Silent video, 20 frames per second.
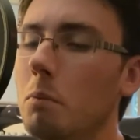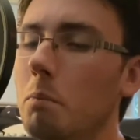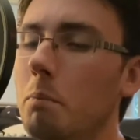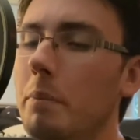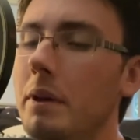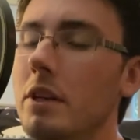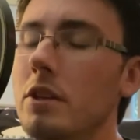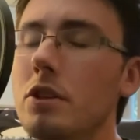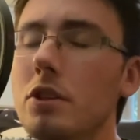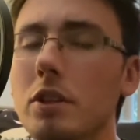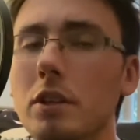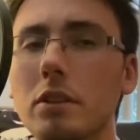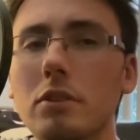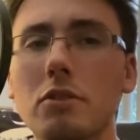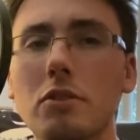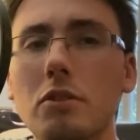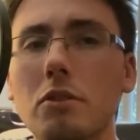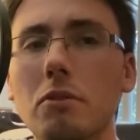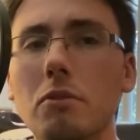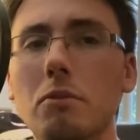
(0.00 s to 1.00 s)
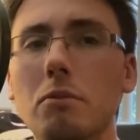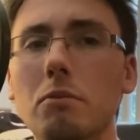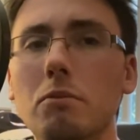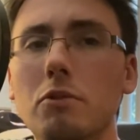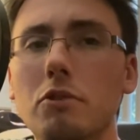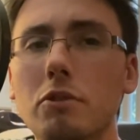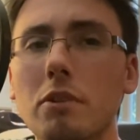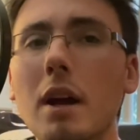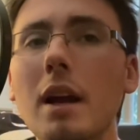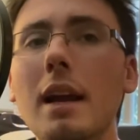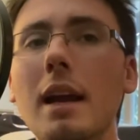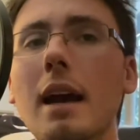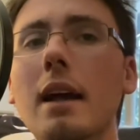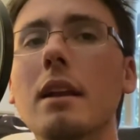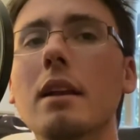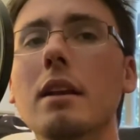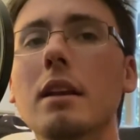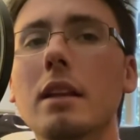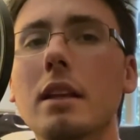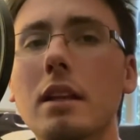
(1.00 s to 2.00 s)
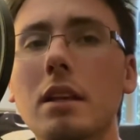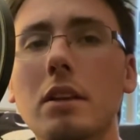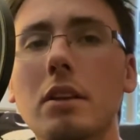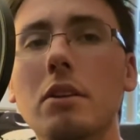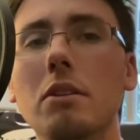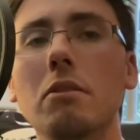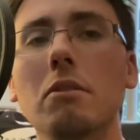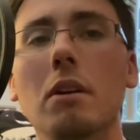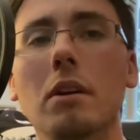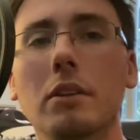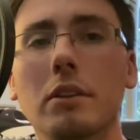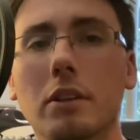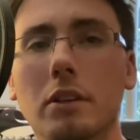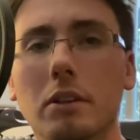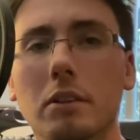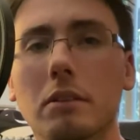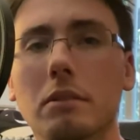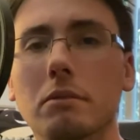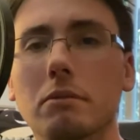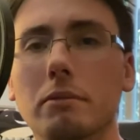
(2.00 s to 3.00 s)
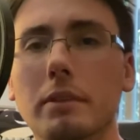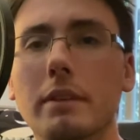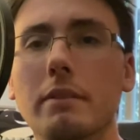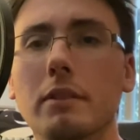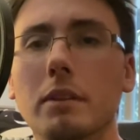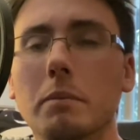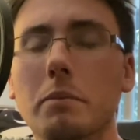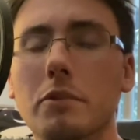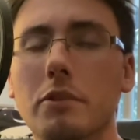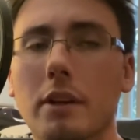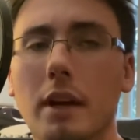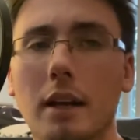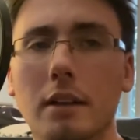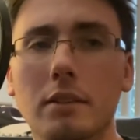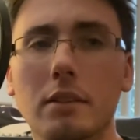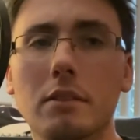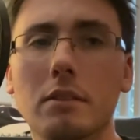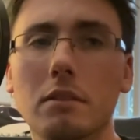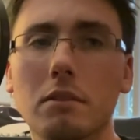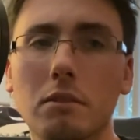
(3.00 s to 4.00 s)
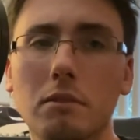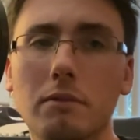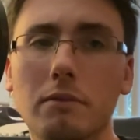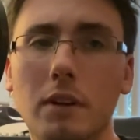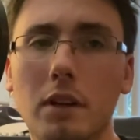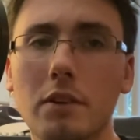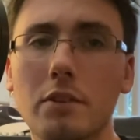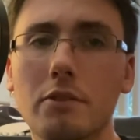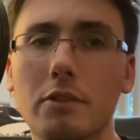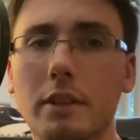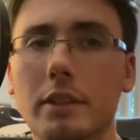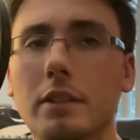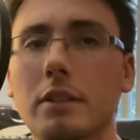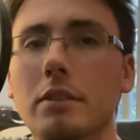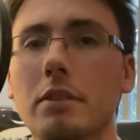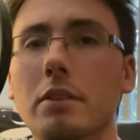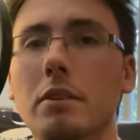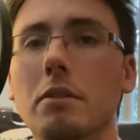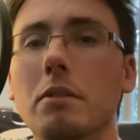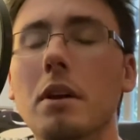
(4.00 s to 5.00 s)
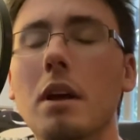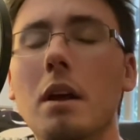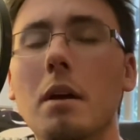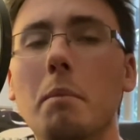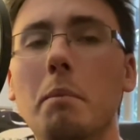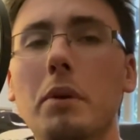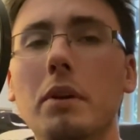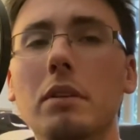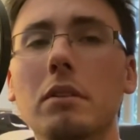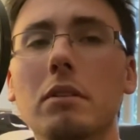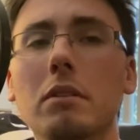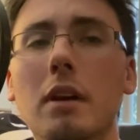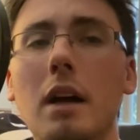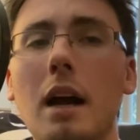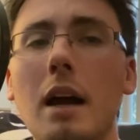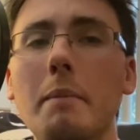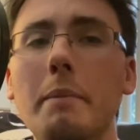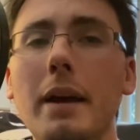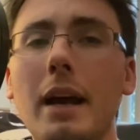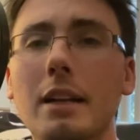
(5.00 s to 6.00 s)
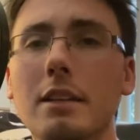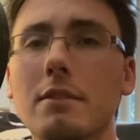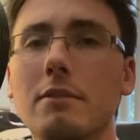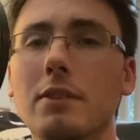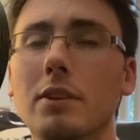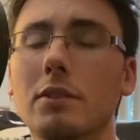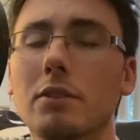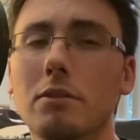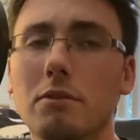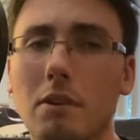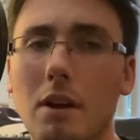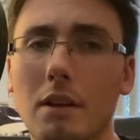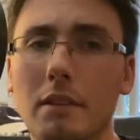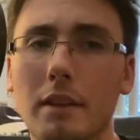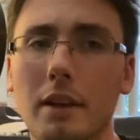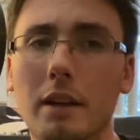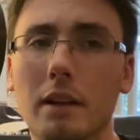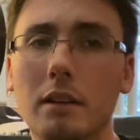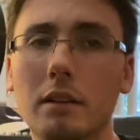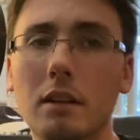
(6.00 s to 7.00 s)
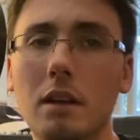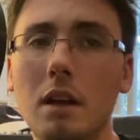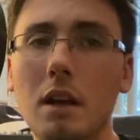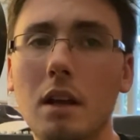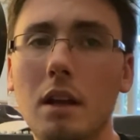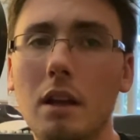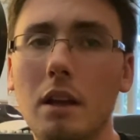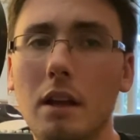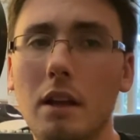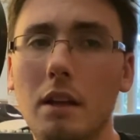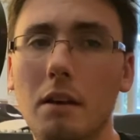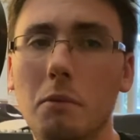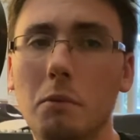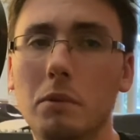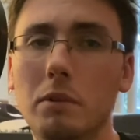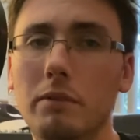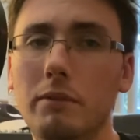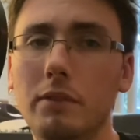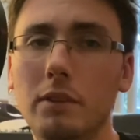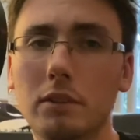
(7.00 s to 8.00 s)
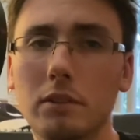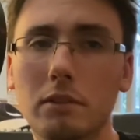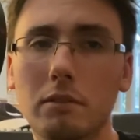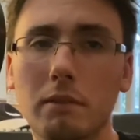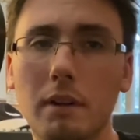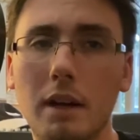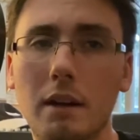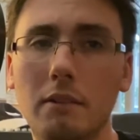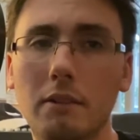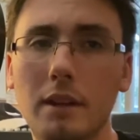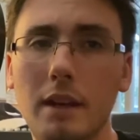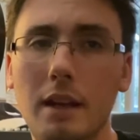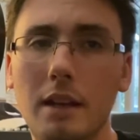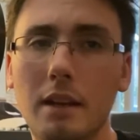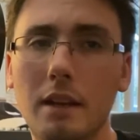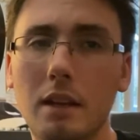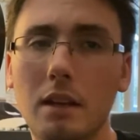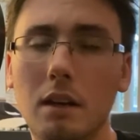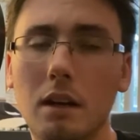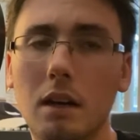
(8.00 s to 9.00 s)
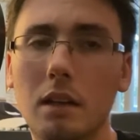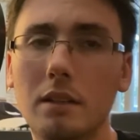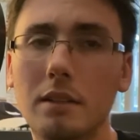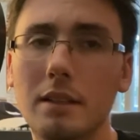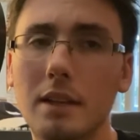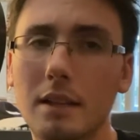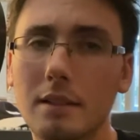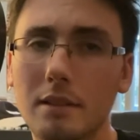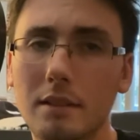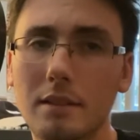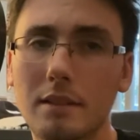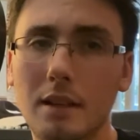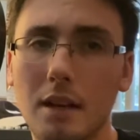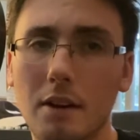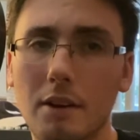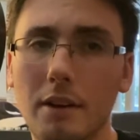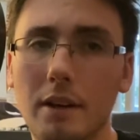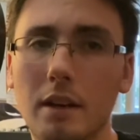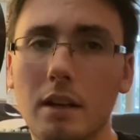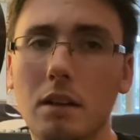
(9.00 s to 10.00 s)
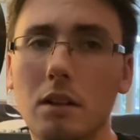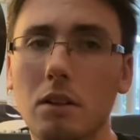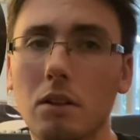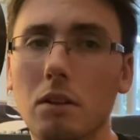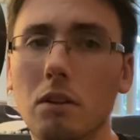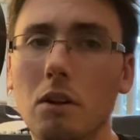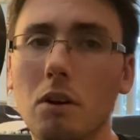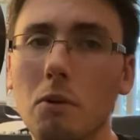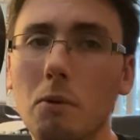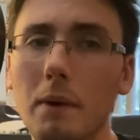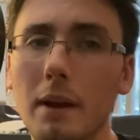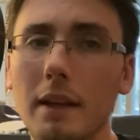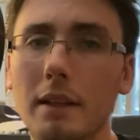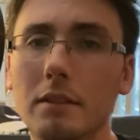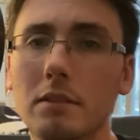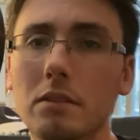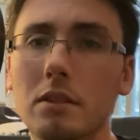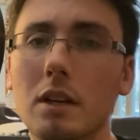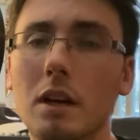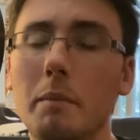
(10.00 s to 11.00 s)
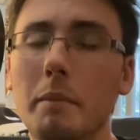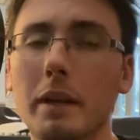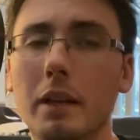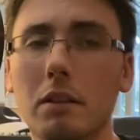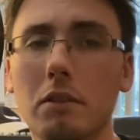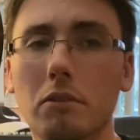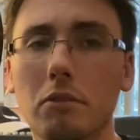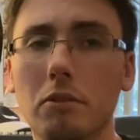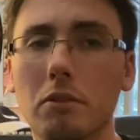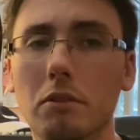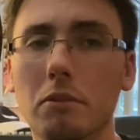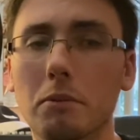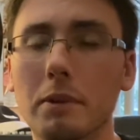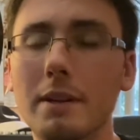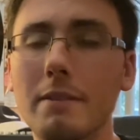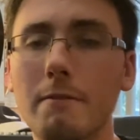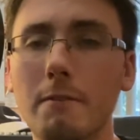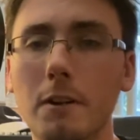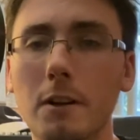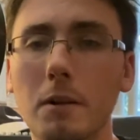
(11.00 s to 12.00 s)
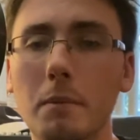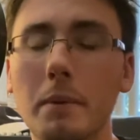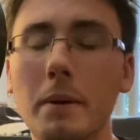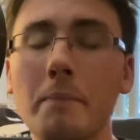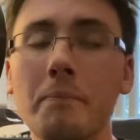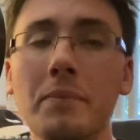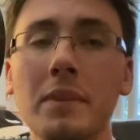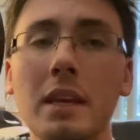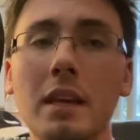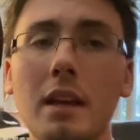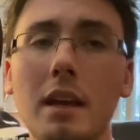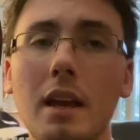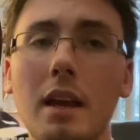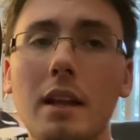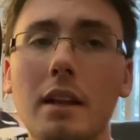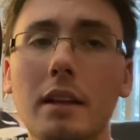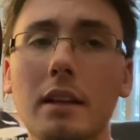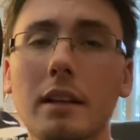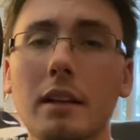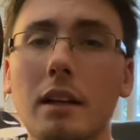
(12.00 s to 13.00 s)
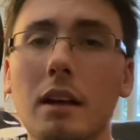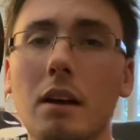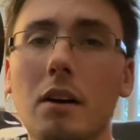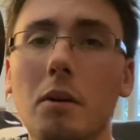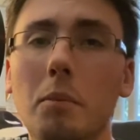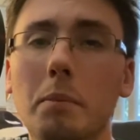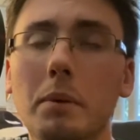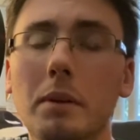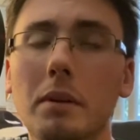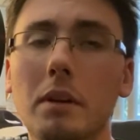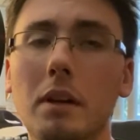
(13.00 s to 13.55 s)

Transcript: Be sure to try adding an EQ on your reverb tracks. It's a little fun trick to do. Put a little high pass filter on there. It will filter out any unnecessary low ends coming through the reverb, and it can help